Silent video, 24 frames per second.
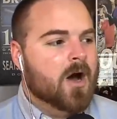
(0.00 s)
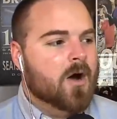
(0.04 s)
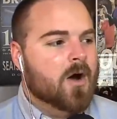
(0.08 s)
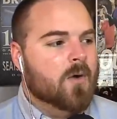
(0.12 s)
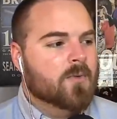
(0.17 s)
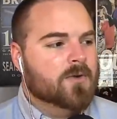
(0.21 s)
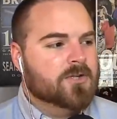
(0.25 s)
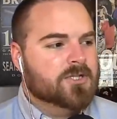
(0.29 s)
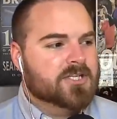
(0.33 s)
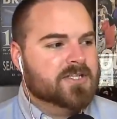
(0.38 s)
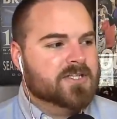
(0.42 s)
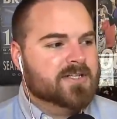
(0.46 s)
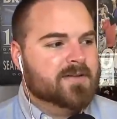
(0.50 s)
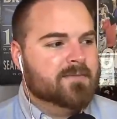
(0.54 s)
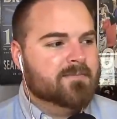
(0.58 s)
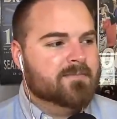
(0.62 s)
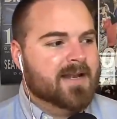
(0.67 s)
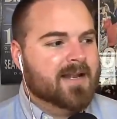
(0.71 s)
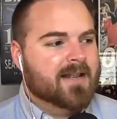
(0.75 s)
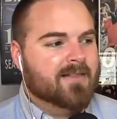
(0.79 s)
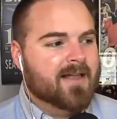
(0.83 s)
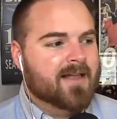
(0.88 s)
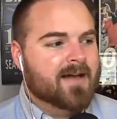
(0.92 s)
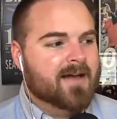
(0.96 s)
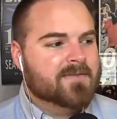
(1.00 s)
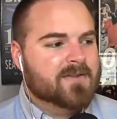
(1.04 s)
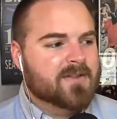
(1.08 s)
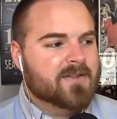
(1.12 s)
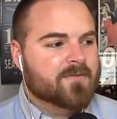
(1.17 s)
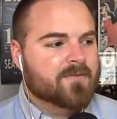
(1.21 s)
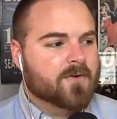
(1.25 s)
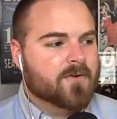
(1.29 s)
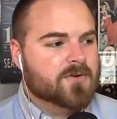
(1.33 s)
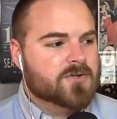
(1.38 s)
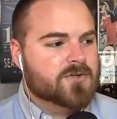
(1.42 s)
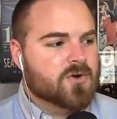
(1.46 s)
with just a minute left in the
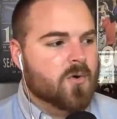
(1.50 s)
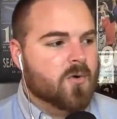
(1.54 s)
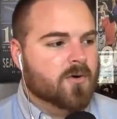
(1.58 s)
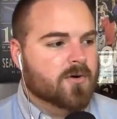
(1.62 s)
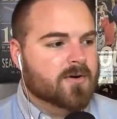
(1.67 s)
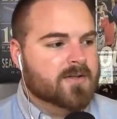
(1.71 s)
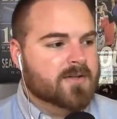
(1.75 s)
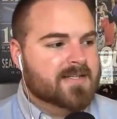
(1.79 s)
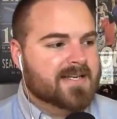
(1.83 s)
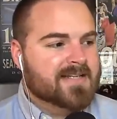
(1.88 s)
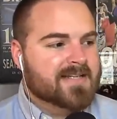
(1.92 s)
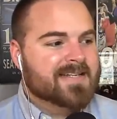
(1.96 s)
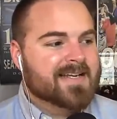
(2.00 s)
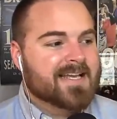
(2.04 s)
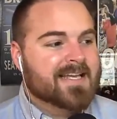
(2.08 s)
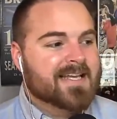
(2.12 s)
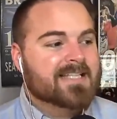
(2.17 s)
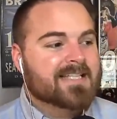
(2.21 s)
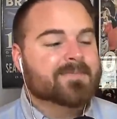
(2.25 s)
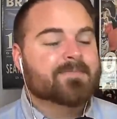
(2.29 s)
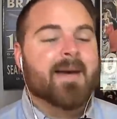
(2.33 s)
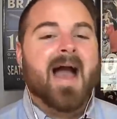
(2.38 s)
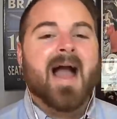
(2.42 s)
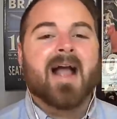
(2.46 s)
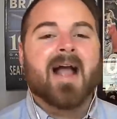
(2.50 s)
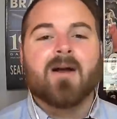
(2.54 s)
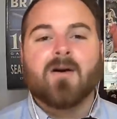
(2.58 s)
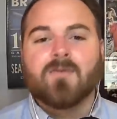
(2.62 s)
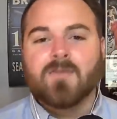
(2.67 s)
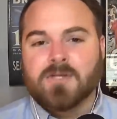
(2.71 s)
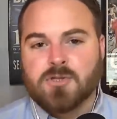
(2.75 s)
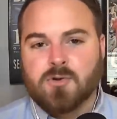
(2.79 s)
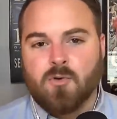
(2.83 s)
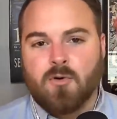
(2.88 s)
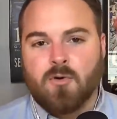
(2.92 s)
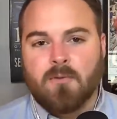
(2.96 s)
first quarter. Tennessee gets back on
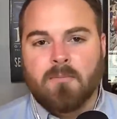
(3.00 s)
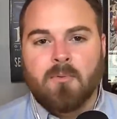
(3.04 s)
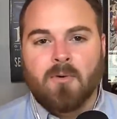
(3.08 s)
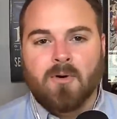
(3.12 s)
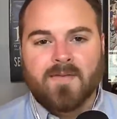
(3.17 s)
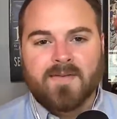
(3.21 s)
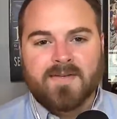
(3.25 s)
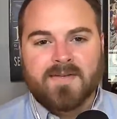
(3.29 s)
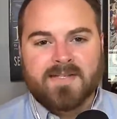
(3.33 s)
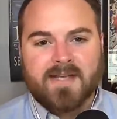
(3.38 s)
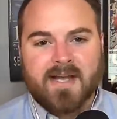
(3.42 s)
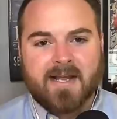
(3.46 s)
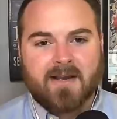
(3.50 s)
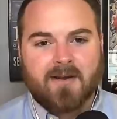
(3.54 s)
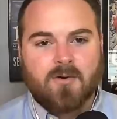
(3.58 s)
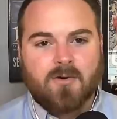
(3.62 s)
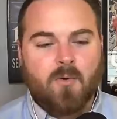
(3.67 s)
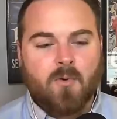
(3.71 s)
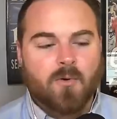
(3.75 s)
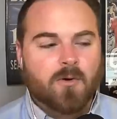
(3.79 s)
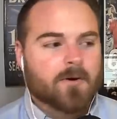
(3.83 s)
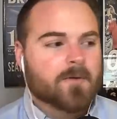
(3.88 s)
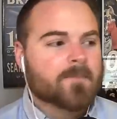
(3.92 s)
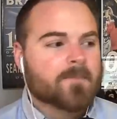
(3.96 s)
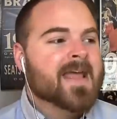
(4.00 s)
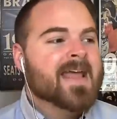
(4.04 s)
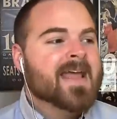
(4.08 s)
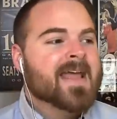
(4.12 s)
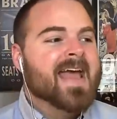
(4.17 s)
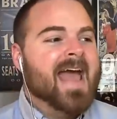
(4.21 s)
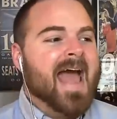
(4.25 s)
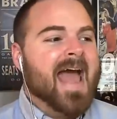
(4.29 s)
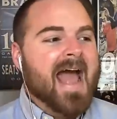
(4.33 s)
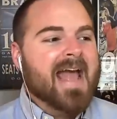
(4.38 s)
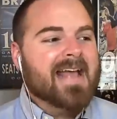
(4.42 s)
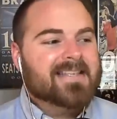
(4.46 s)
the scoreboard in the second quarter,
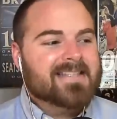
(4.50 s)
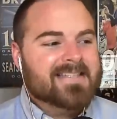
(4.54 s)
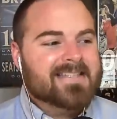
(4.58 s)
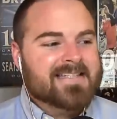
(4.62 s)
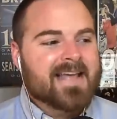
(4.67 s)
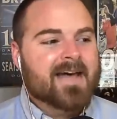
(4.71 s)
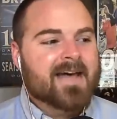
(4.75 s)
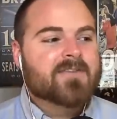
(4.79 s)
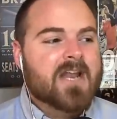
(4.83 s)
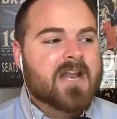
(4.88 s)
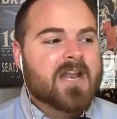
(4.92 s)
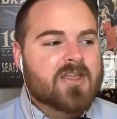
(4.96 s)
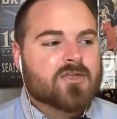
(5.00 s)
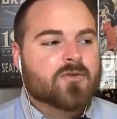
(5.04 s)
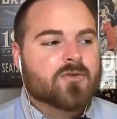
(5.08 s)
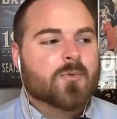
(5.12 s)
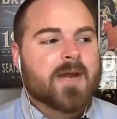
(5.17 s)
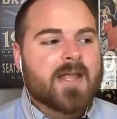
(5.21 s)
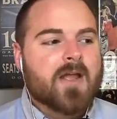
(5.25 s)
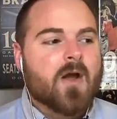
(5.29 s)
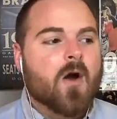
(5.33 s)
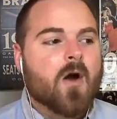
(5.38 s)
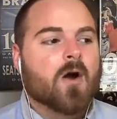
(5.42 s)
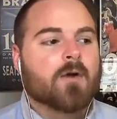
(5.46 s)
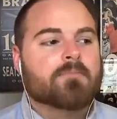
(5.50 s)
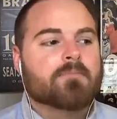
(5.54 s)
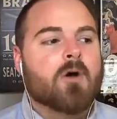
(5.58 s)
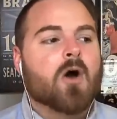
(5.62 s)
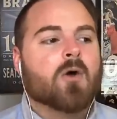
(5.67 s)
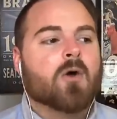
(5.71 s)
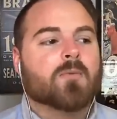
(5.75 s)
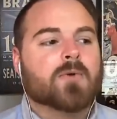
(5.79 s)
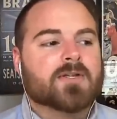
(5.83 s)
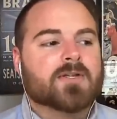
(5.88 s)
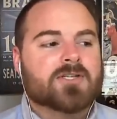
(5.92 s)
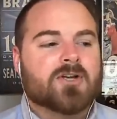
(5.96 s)
a 73-yard
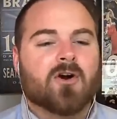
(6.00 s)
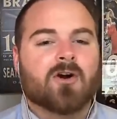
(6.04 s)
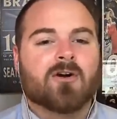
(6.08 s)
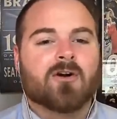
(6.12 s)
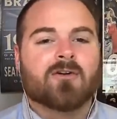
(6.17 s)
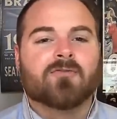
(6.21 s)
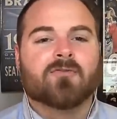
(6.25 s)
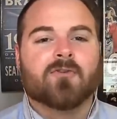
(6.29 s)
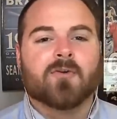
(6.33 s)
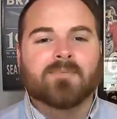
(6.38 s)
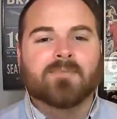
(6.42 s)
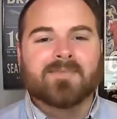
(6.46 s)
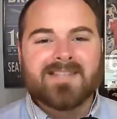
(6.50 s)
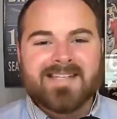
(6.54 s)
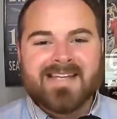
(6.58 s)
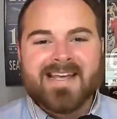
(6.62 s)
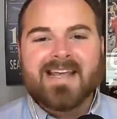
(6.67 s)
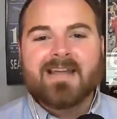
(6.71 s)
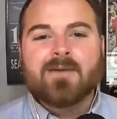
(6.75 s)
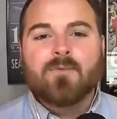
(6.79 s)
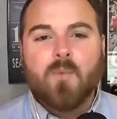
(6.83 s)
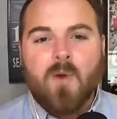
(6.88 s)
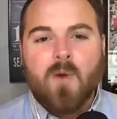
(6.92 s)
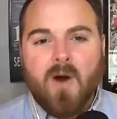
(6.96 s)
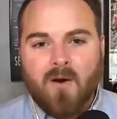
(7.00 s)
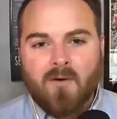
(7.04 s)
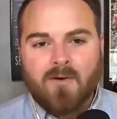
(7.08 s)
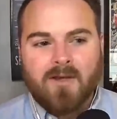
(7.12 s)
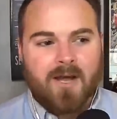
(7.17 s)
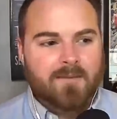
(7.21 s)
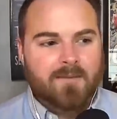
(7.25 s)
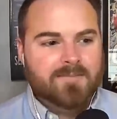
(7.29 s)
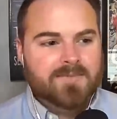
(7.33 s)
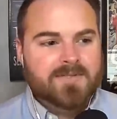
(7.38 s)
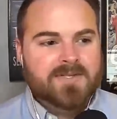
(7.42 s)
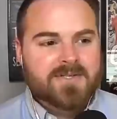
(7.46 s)
punt return from D.
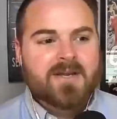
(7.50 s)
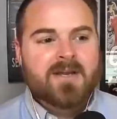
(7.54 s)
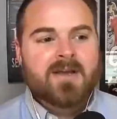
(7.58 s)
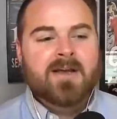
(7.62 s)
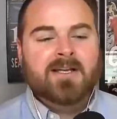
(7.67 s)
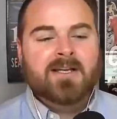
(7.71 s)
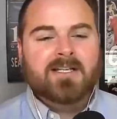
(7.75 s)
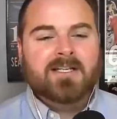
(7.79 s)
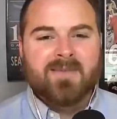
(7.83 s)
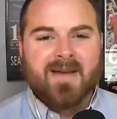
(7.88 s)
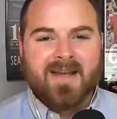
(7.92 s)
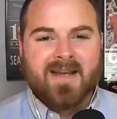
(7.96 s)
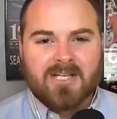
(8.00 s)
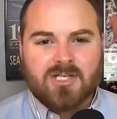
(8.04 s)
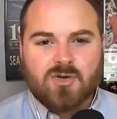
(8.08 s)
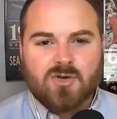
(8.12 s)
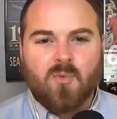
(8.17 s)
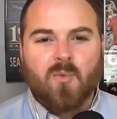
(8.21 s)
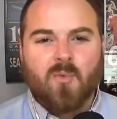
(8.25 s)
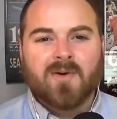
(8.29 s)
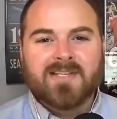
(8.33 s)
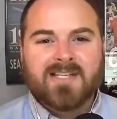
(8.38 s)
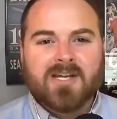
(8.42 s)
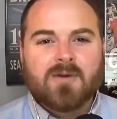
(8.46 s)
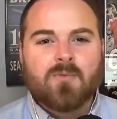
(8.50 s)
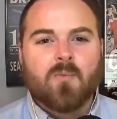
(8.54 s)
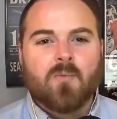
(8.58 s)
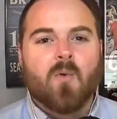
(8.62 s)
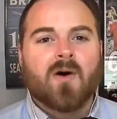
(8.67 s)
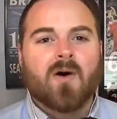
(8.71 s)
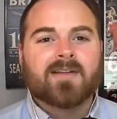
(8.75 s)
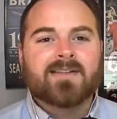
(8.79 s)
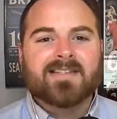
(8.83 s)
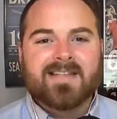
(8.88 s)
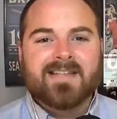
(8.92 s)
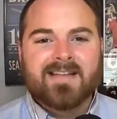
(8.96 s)
Williams to make it
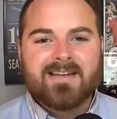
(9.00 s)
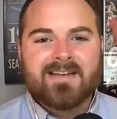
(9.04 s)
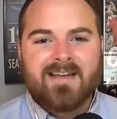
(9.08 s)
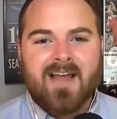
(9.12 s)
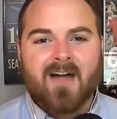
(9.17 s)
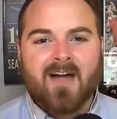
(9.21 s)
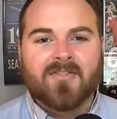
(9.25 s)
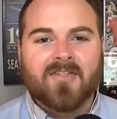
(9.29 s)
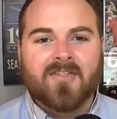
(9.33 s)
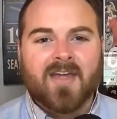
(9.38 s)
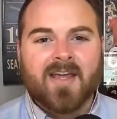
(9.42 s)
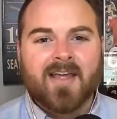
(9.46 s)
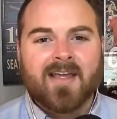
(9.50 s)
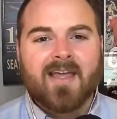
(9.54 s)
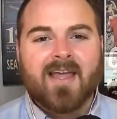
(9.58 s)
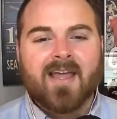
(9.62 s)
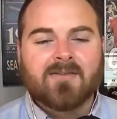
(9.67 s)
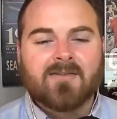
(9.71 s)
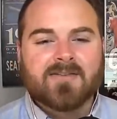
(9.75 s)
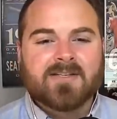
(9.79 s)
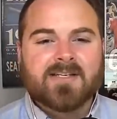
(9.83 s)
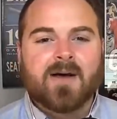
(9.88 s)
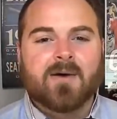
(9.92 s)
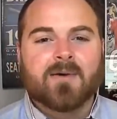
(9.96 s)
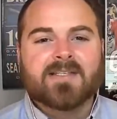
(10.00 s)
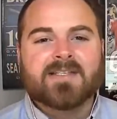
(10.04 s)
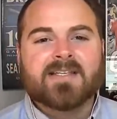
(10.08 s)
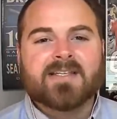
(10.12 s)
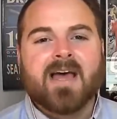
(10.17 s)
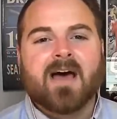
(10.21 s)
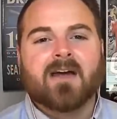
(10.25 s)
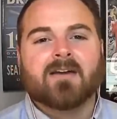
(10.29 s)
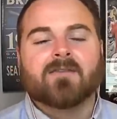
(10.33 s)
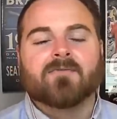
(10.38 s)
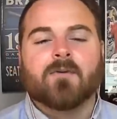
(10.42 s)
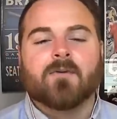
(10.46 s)
21-0. Here's how it
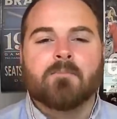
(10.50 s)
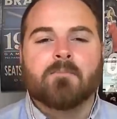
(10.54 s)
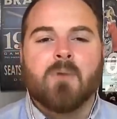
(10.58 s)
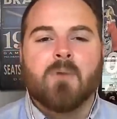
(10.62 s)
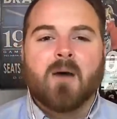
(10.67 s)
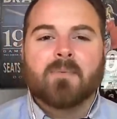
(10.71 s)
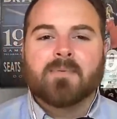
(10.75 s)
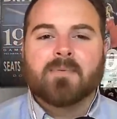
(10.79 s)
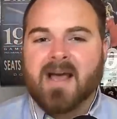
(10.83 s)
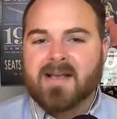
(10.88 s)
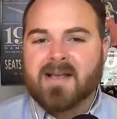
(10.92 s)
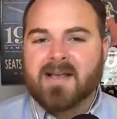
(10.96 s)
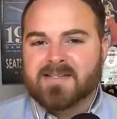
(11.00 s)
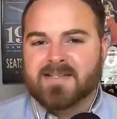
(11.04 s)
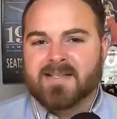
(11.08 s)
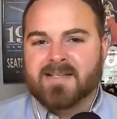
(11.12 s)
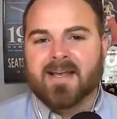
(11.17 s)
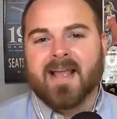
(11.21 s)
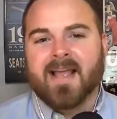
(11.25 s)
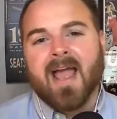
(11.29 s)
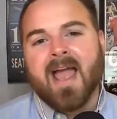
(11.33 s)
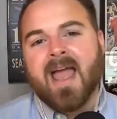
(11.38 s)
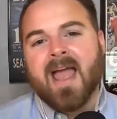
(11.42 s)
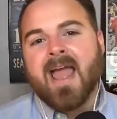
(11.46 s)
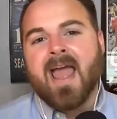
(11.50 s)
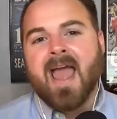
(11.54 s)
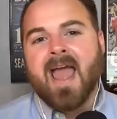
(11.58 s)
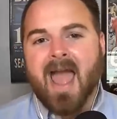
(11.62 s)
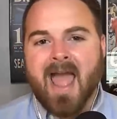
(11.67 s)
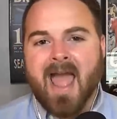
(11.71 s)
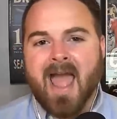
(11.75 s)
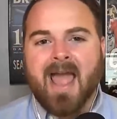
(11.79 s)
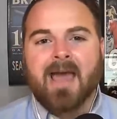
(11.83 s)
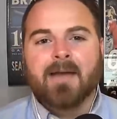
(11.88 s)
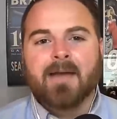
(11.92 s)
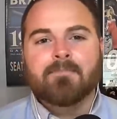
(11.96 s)
sounded from Bob Kessling
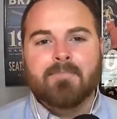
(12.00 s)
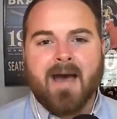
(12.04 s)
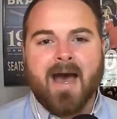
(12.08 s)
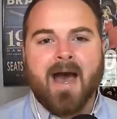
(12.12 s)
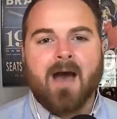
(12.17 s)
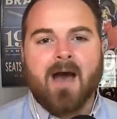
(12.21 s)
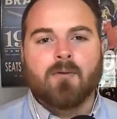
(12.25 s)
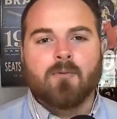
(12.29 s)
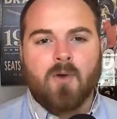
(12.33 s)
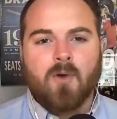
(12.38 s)
and Pat